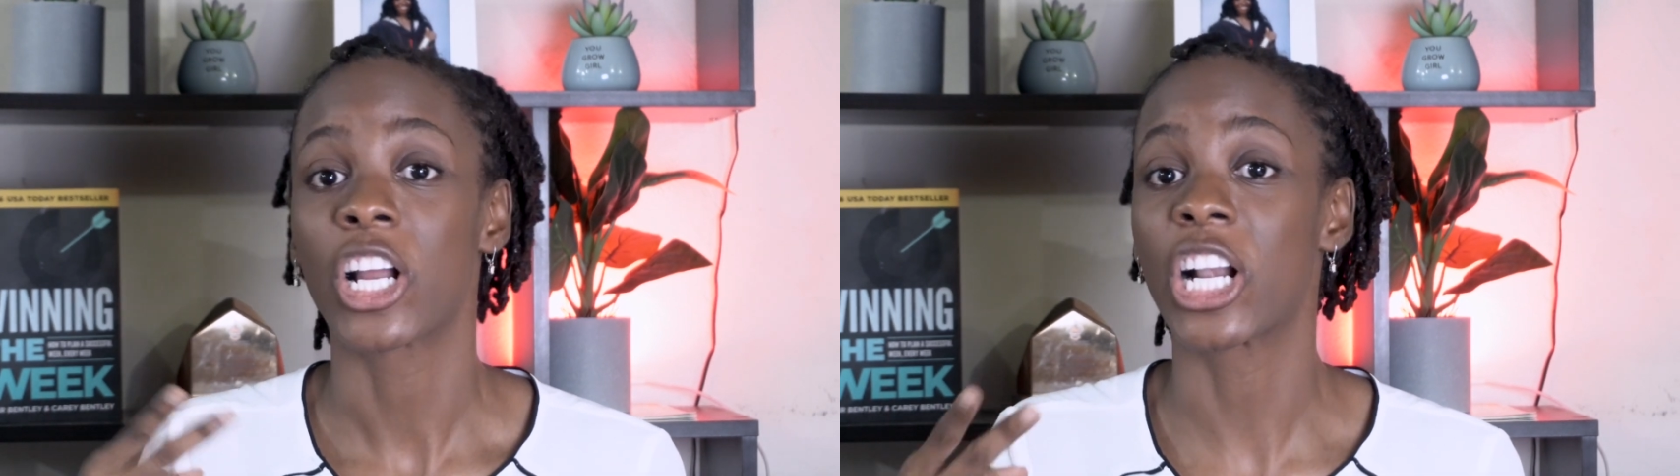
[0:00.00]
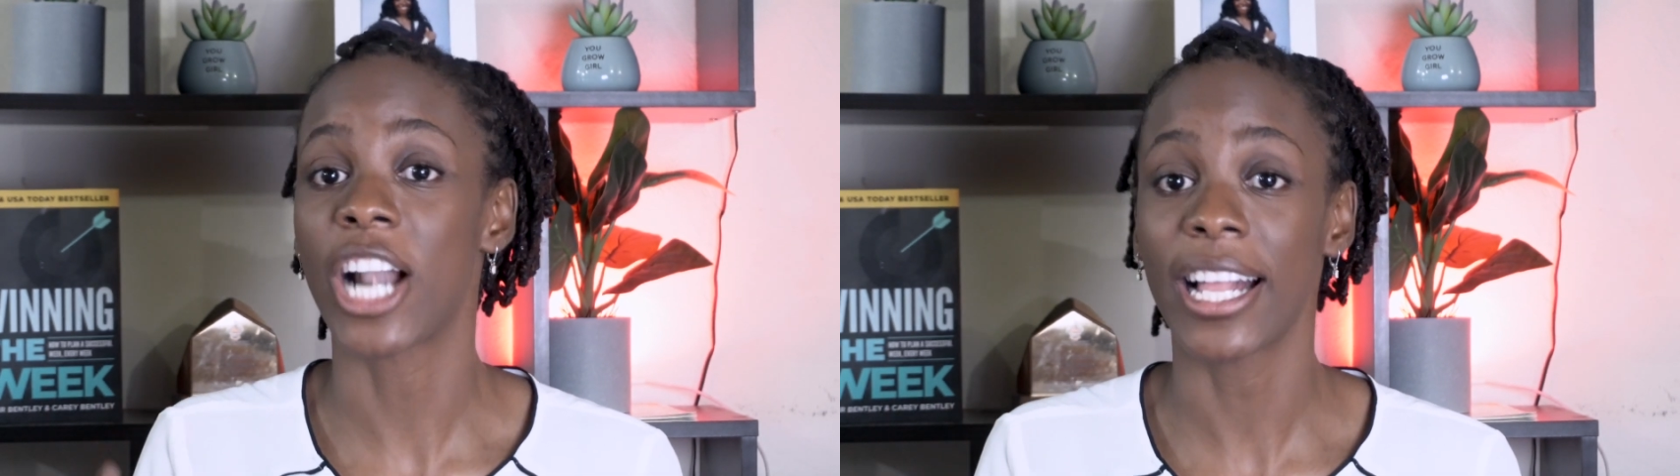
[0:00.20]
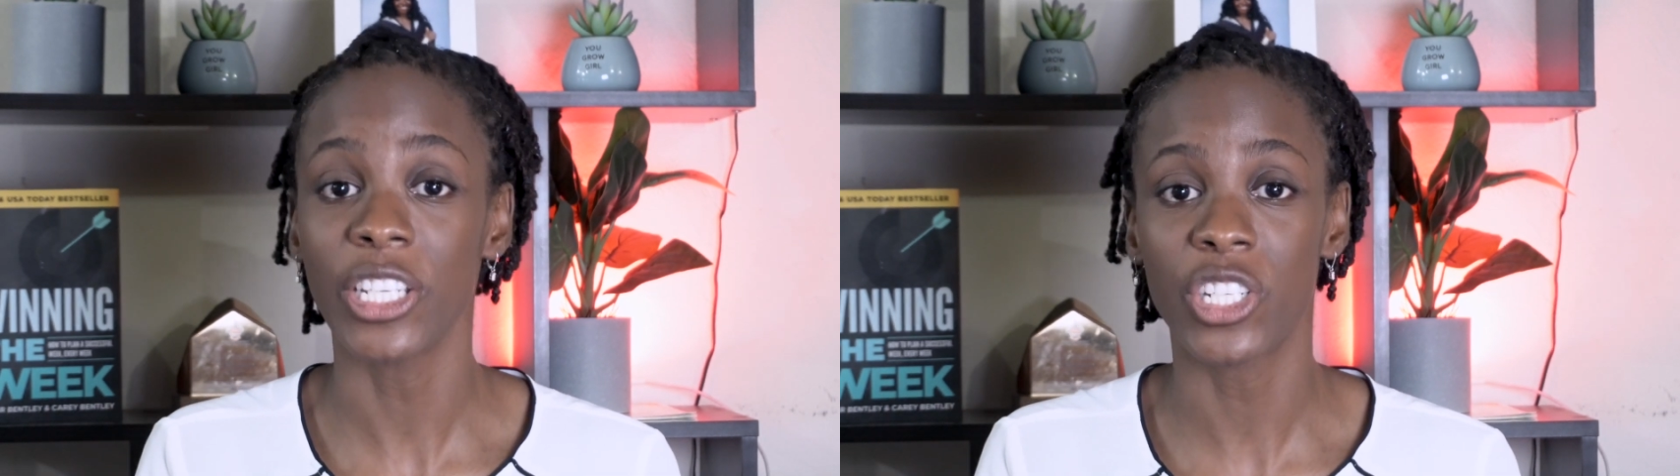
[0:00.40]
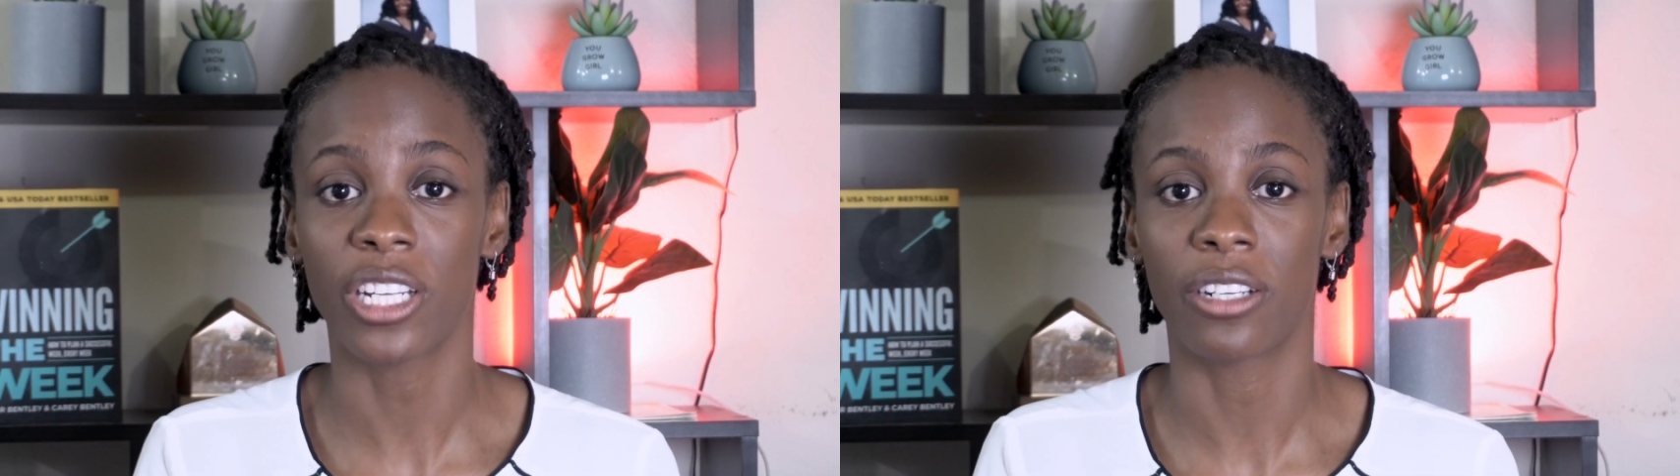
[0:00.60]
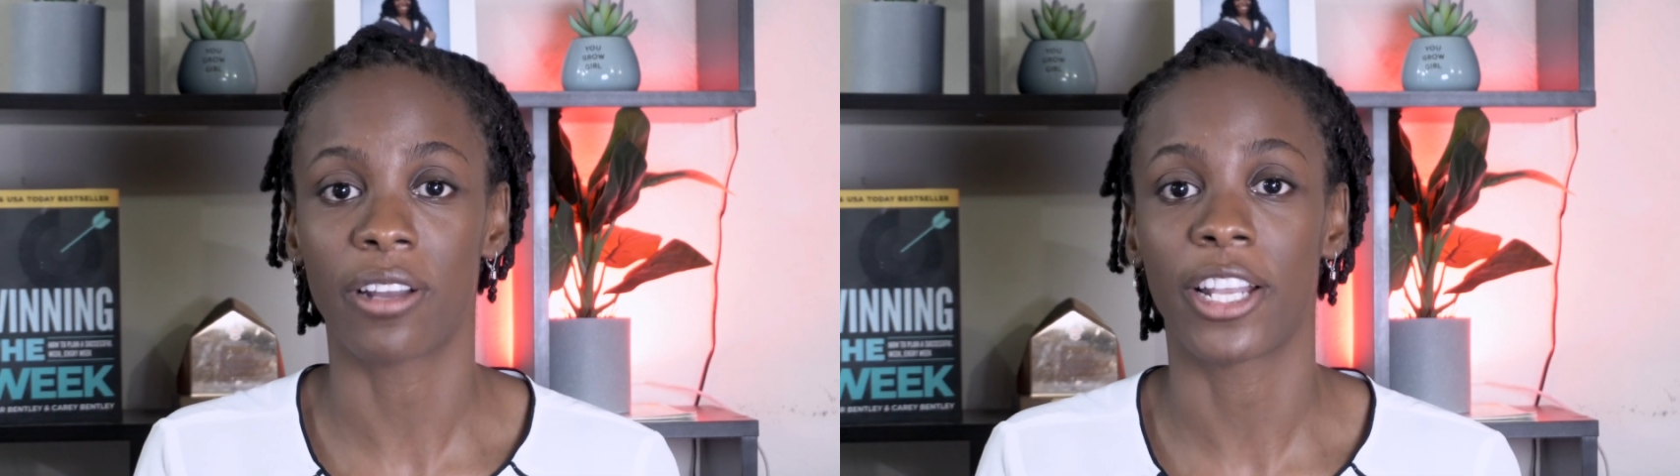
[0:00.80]

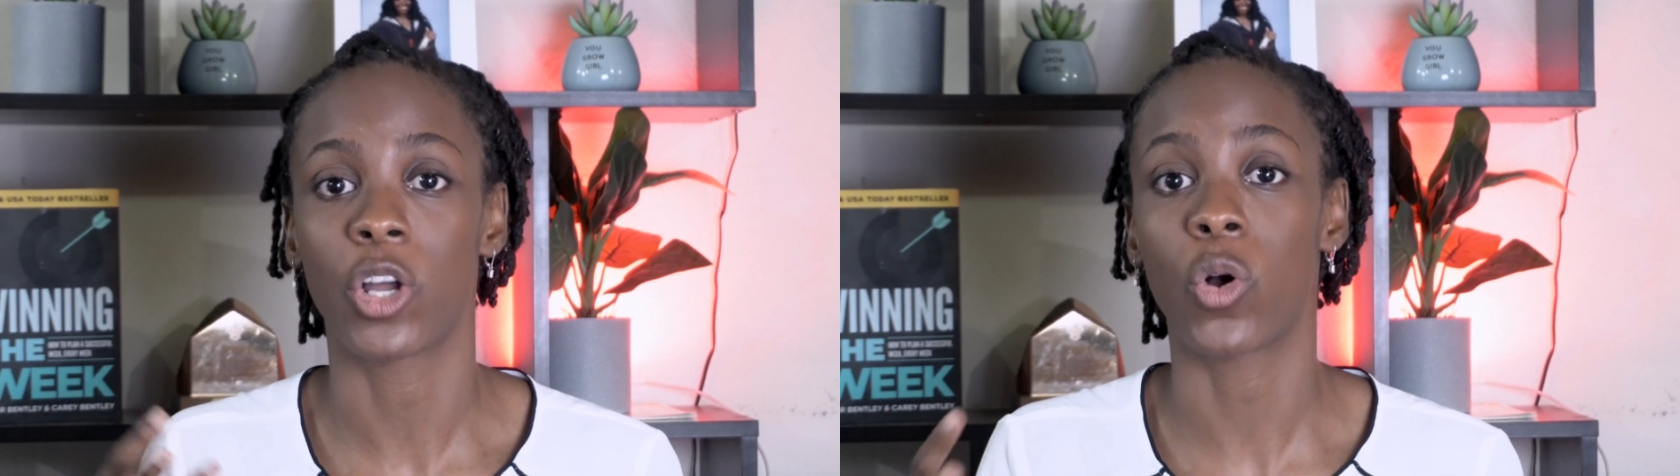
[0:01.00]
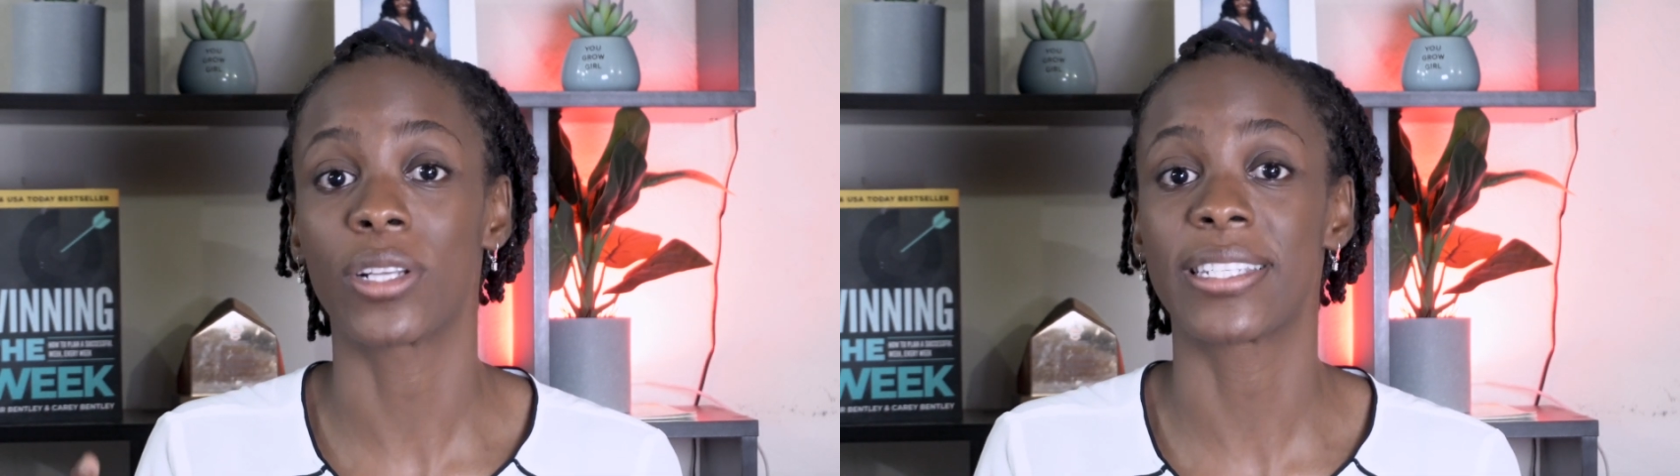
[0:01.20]
grandchildren, or